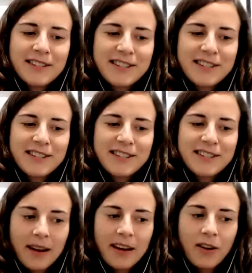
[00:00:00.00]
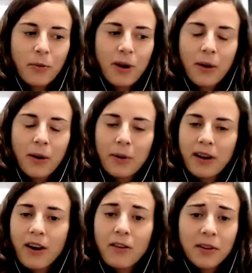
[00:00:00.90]
to us depending on where we
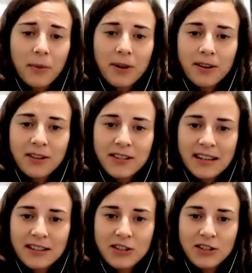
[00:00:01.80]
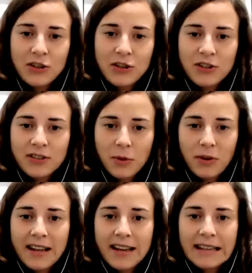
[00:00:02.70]
are in the world and the institutions we're
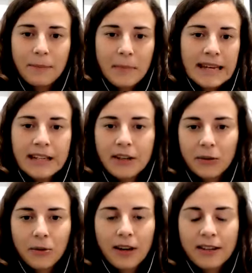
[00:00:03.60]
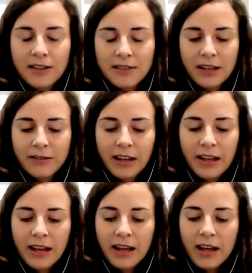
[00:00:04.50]
in and the media and all kinds of stuff.
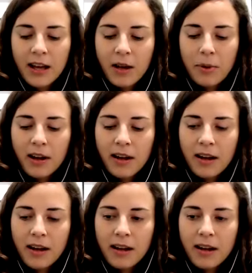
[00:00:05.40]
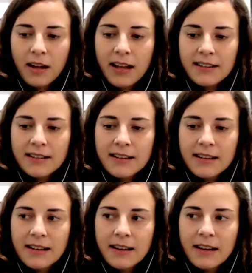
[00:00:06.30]
But it's
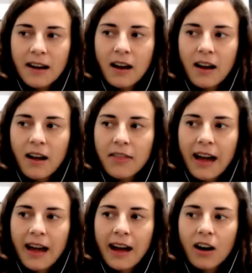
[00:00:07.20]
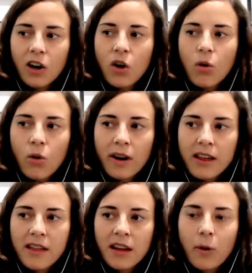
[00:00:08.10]
at our core, I
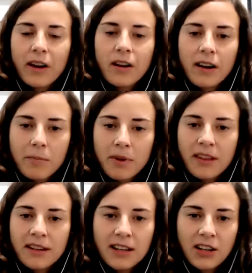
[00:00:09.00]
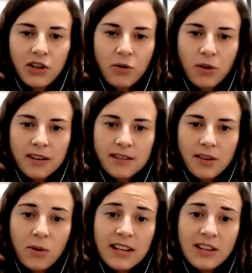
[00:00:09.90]
think we are empathetic, curious
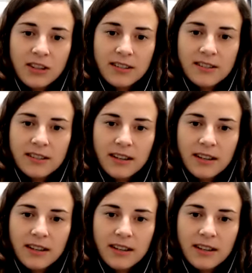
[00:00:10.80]
creatures